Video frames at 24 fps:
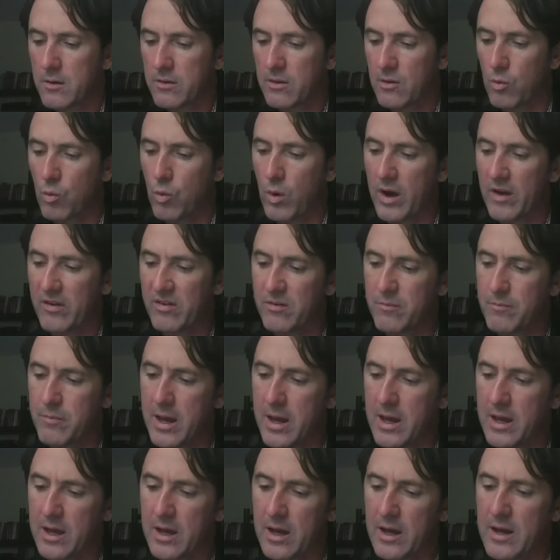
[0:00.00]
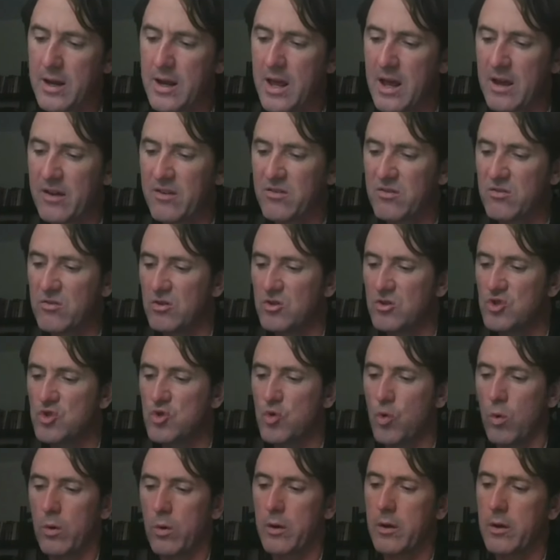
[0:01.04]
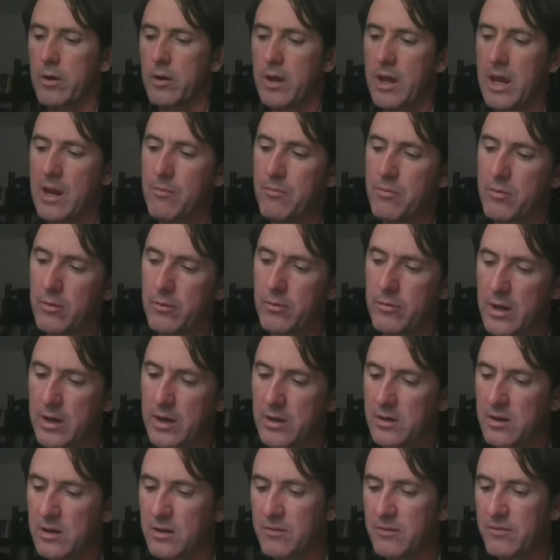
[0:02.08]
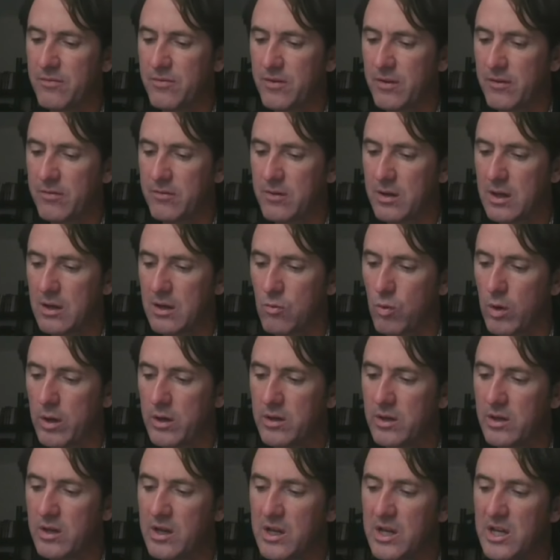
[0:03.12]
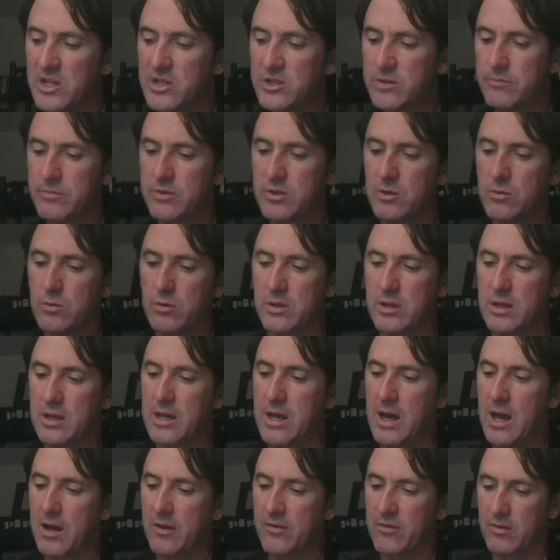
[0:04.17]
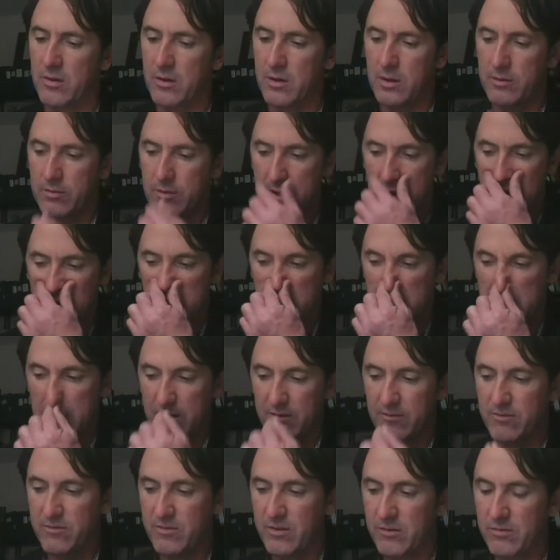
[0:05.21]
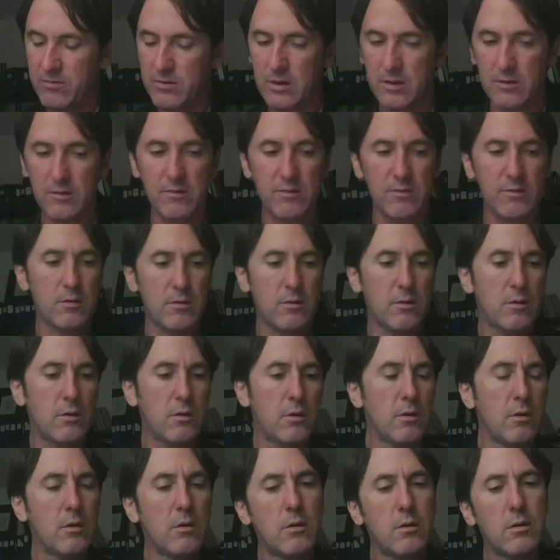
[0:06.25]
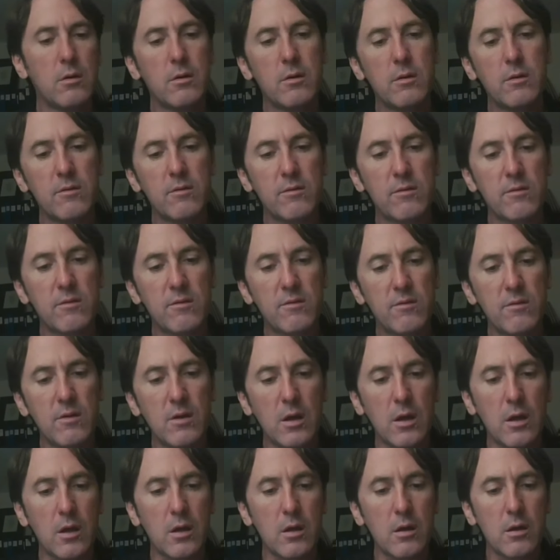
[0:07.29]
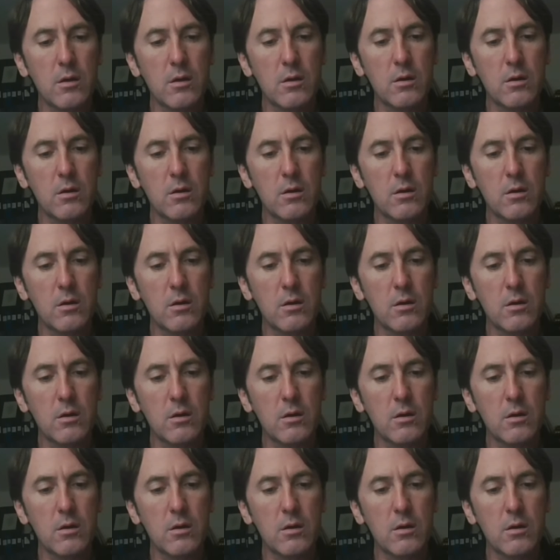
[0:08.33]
The West Bank annexed to Jordan April 1950. What did Egypt do with Gaza in the 1950s? Let's see.